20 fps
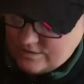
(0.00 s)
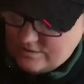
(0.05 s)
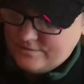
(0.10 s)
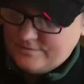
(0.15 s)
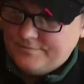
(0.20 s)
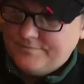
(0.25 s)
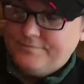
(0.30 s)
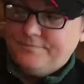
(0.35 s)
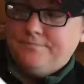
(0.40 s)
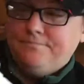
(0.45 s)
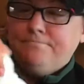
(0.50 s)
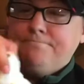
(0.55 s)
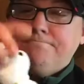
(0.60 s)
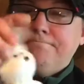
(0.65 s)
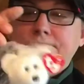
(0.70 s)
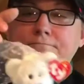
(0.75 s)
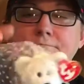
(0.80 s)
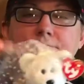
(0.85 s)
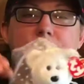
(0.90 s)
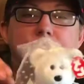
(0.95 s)

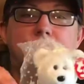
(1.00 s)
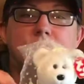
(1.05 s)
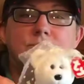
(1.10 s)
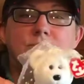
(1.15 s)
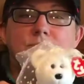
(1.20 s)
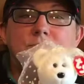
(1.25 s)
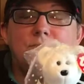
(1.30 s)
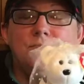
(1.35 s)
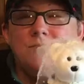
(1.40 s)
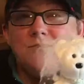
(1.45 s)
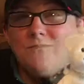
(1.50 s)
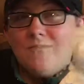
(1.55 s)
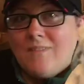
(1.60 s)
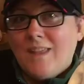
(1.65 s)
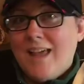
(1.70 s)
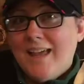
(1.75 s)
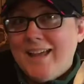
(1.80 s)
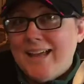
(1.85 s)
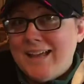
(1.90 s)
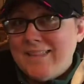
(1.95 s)
oh.
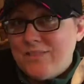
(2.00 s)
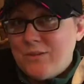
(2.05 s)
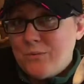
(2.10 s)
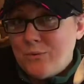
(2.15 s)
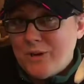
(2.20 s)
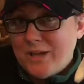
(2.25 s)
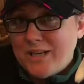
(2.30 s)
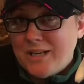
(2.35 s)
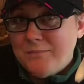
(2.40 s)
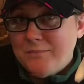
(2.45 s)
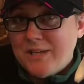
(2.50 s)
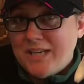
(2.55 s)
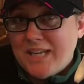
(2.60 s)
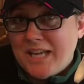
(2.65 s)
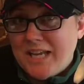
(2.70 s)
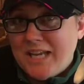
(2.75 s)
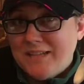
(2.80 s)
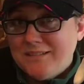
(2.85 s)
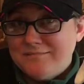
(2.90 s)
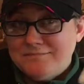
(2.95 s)
I got the wedding
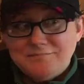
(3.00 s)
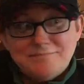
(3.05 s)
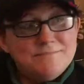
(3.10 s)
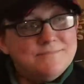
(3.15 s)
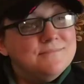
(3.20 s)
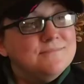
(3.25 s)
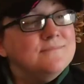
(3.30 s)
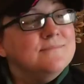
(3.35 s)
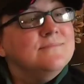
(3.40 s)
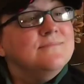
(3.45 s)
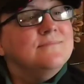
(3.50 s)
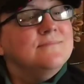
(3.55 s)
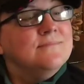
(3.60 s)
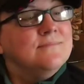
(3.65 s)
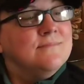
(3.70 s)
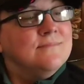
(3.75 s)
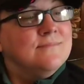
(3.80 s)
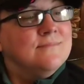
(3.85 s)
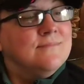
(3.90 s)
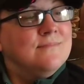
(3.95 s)
beanie.
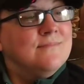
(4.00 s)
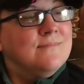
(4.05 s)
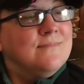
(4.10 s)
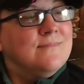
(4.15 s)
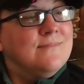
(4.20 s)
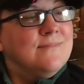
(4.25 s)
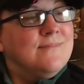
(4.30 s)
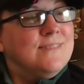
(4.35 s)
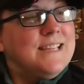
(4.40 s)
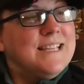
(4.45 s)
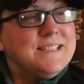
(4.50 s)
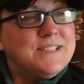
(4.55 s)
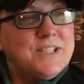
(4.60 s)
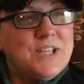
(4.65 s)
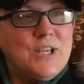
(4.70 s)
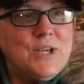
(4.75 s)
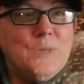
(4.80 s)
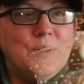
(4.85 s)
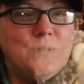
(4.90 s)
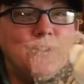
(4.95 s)
Oh, that's
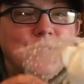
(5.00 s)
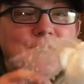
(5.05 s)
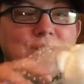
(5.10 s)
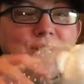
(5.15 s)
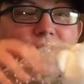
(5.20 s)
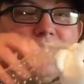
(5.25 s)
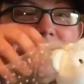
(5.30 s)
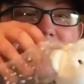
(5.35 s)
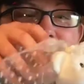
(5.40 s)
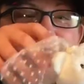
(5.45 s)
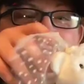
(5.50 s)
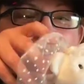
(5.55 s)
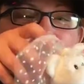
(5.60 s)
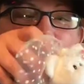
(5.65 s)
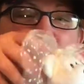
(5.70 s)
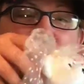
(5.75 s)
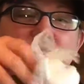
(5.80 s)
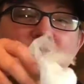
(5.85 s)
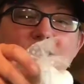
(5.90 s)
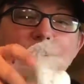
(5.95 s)
cute. That
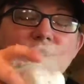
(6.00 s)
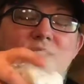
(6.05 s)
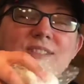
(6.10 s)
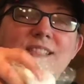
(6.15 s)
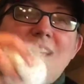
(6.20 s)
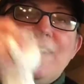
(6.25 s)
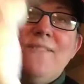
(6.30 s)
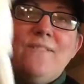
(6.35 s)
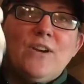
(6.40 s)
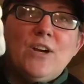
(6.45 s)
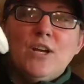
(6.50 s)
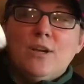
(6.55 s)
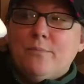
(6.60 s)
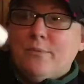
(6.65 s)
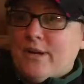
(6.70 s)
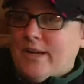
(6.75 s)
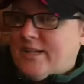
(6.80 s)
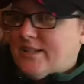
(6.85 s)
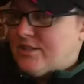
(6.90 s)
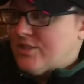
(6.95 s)
you could use cute. that for your
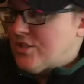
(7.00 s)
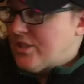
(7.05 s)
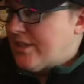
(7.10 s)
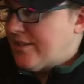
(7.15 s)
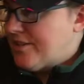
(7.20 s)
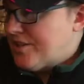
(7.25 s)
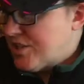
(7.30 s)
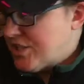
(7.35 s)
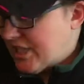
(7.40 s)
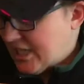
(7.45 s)
bridal shower,